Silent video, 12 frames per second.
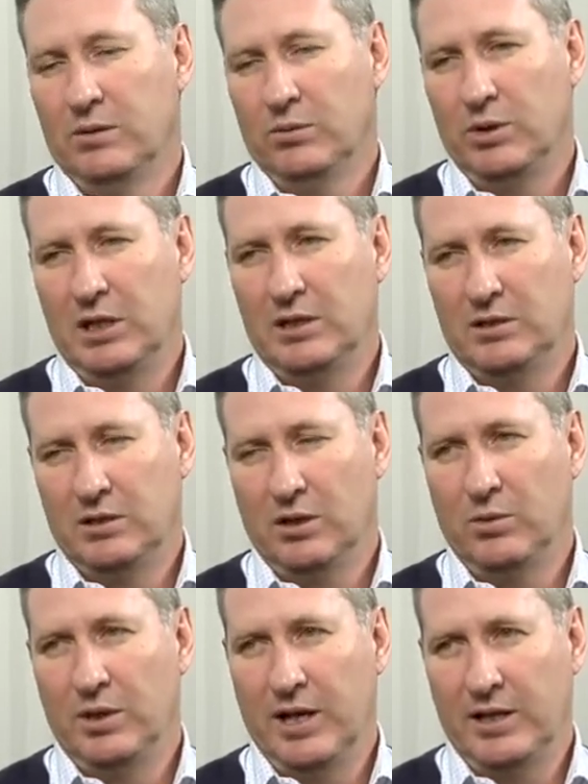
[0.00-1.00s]
We need to
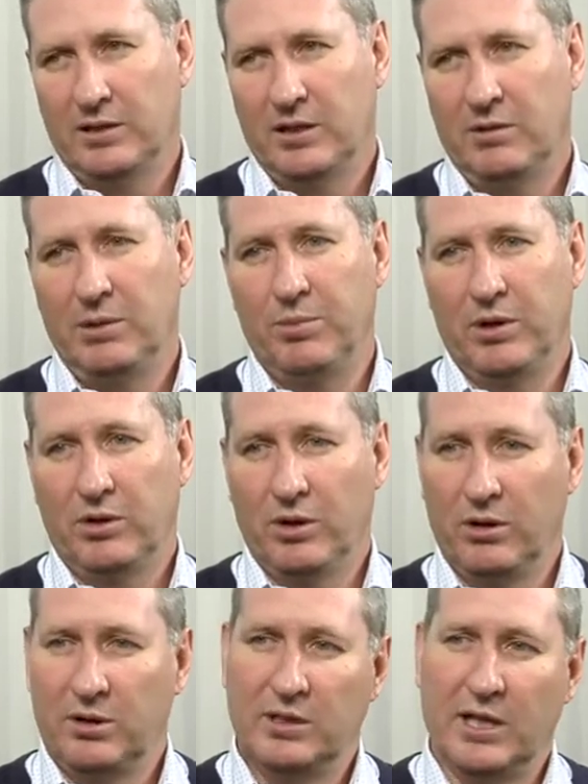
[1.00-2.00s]
know when that's going to be
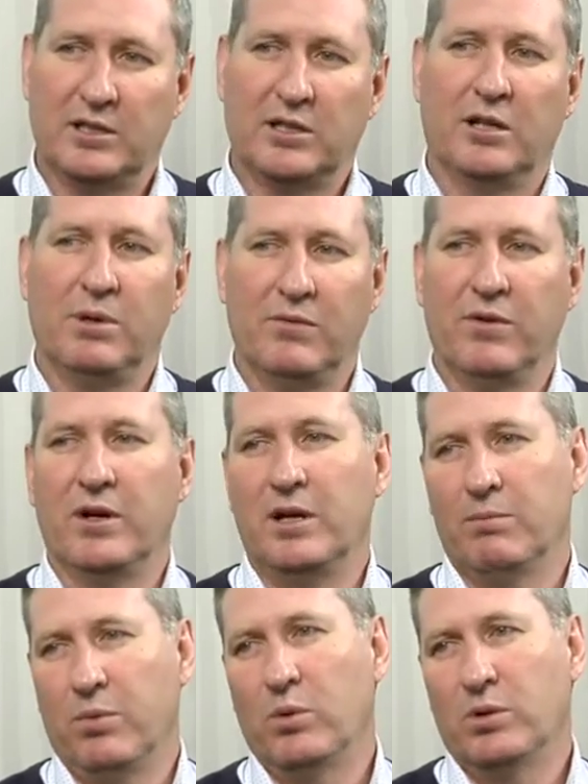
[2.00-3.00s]
procured because that's going to be very
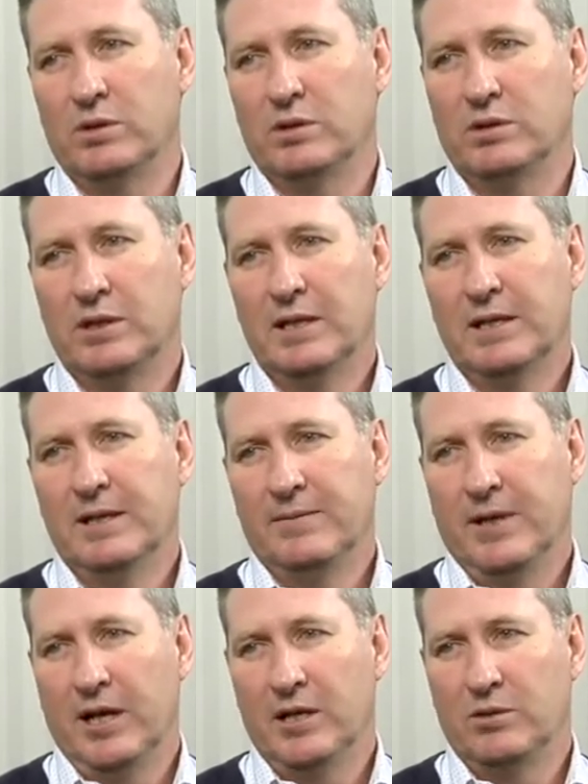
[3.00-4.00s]
important
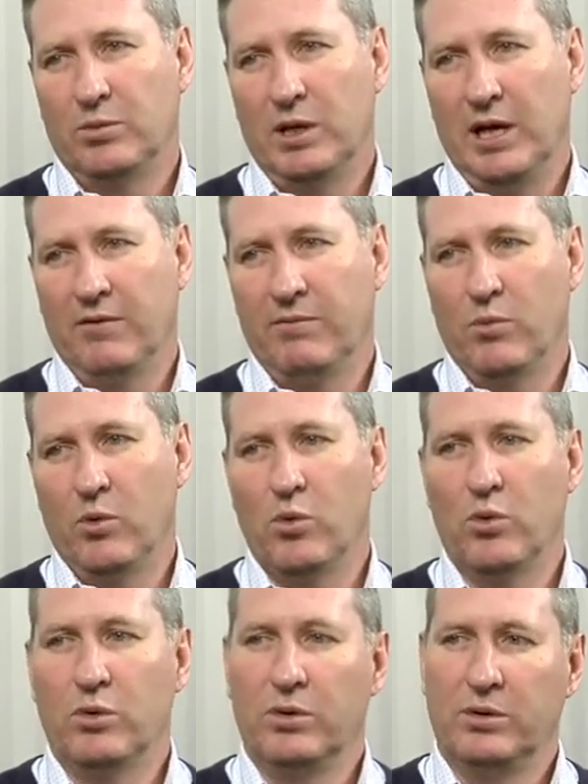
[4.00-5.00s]
as we have
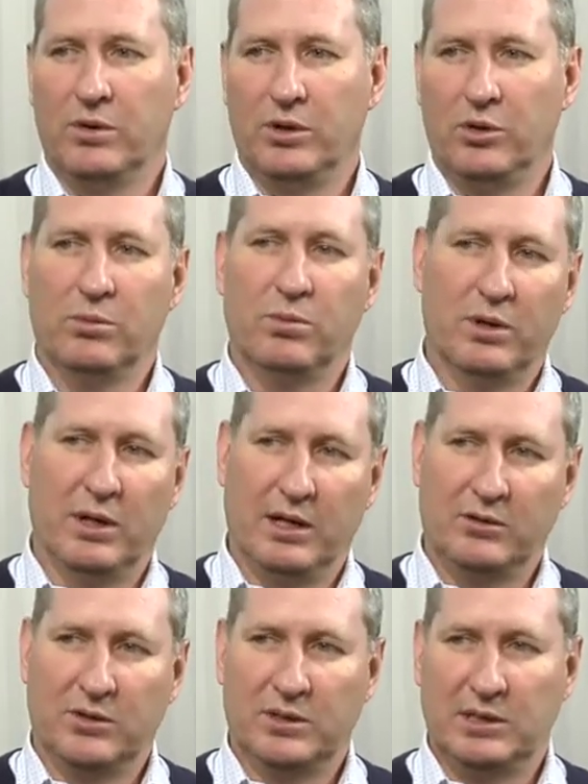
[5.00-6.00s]
more renewable
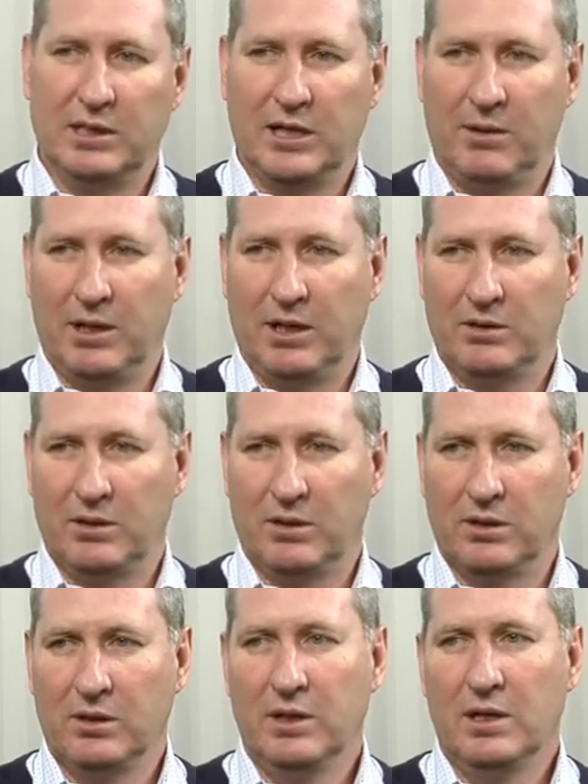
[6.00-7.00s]
electricity coming into
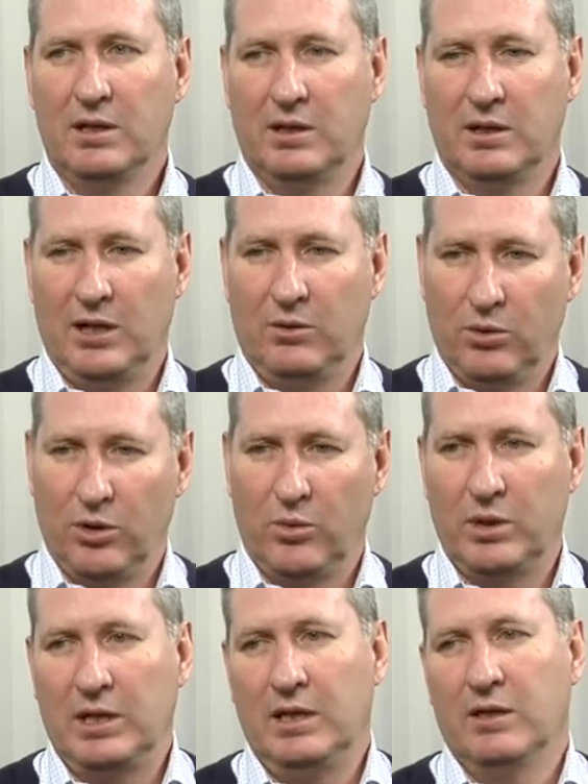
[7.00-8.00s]
the, the network.
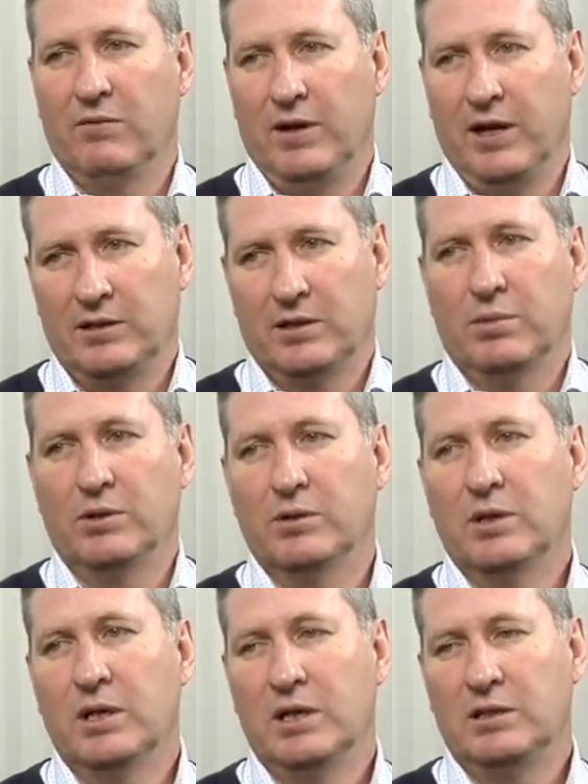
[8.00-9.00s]
We need the flexible
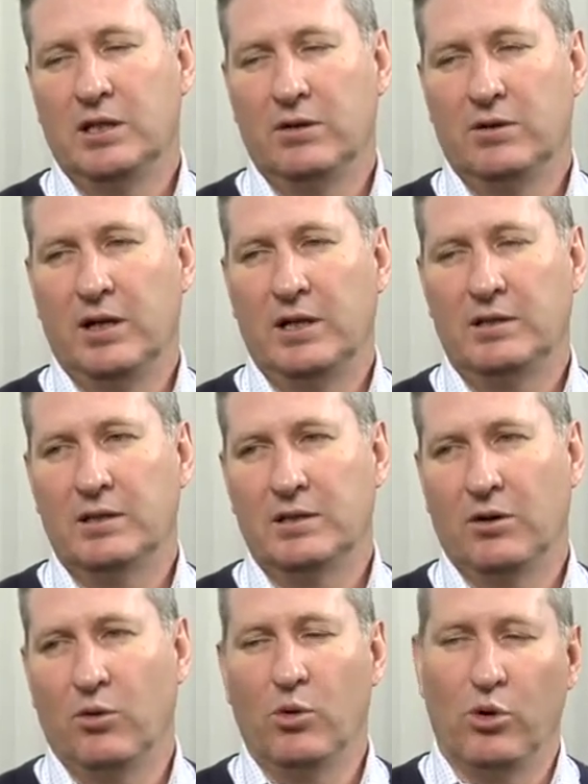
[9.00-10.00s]
generators,
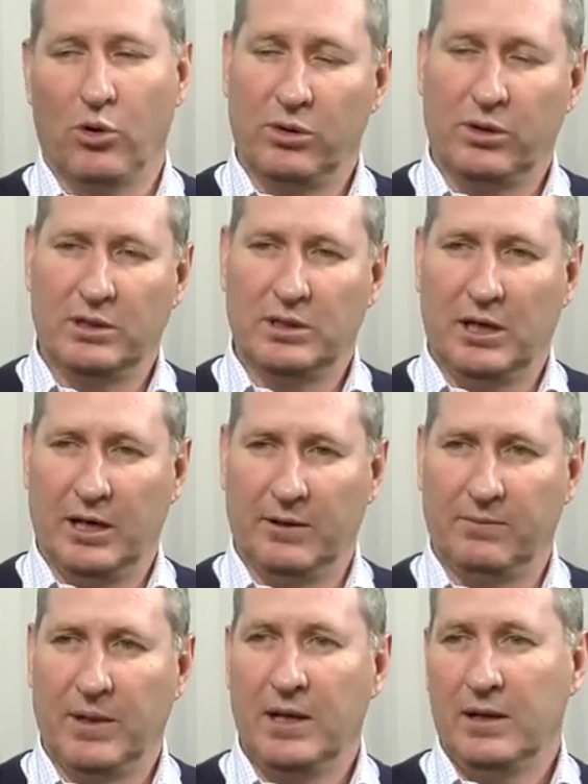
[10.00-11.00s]
or, or uh,
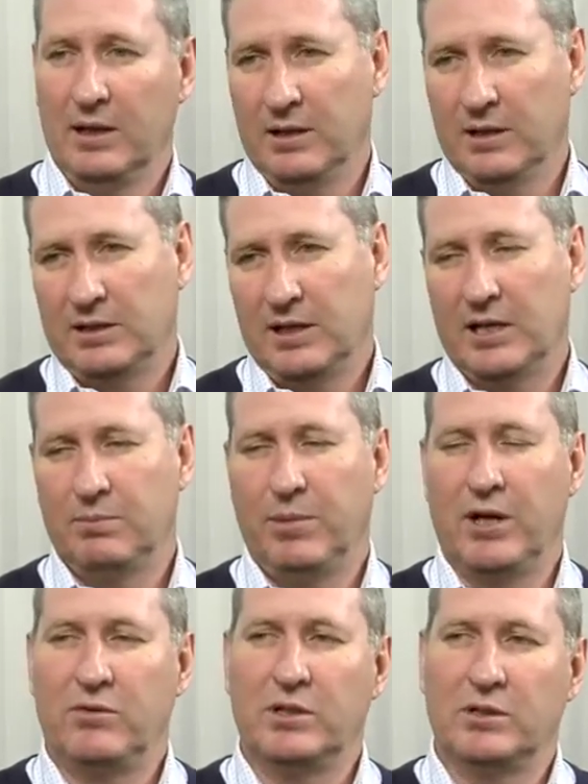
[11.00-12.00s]
in this case
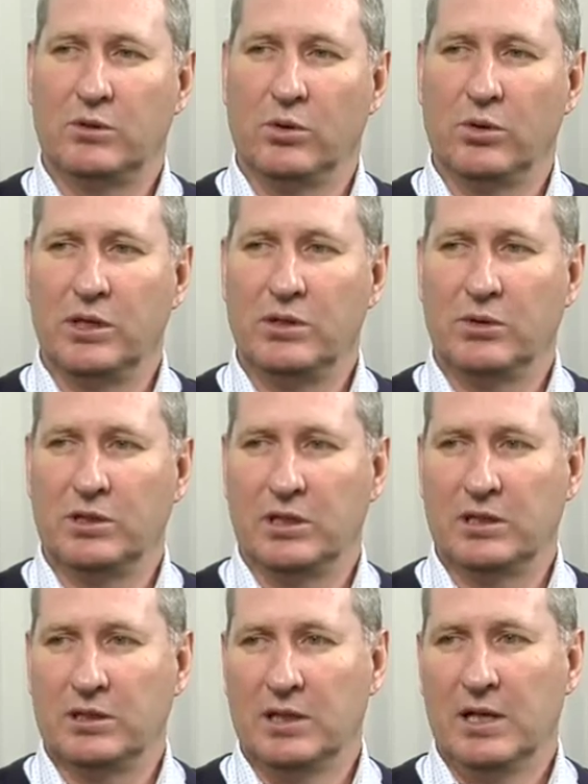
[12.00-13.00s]
battery storage, which
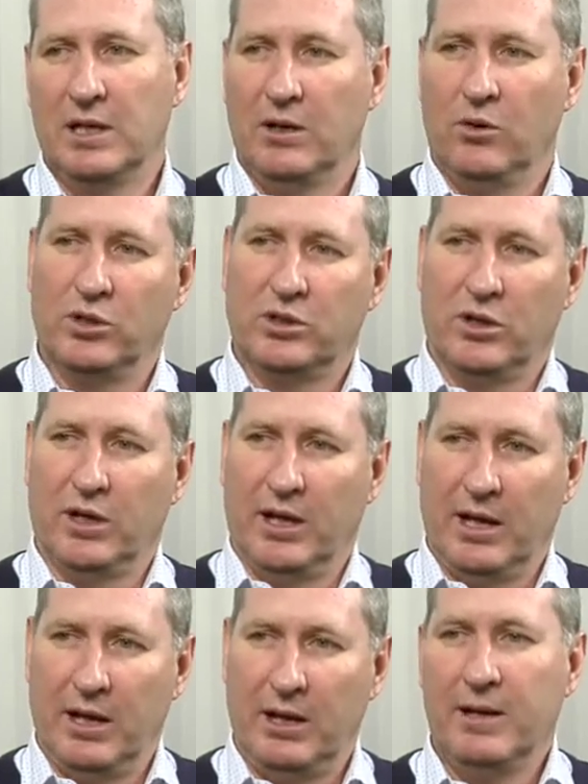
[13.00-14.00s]
is also
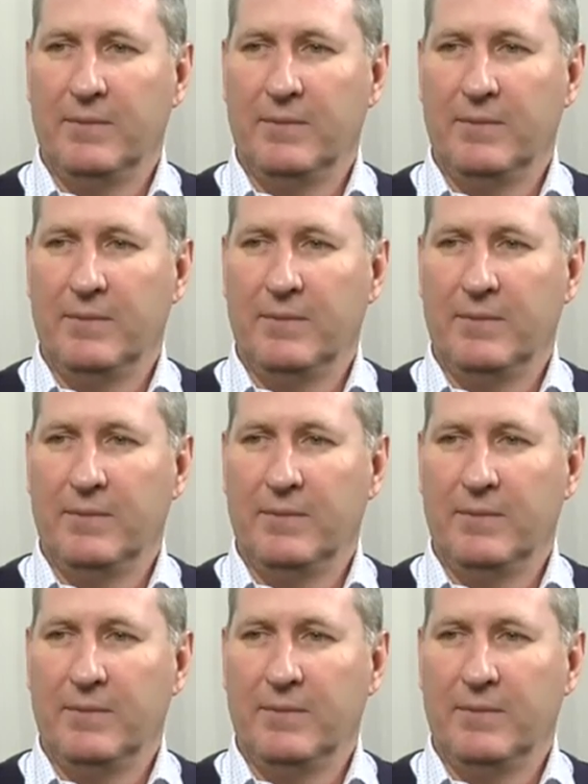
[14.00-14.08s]
a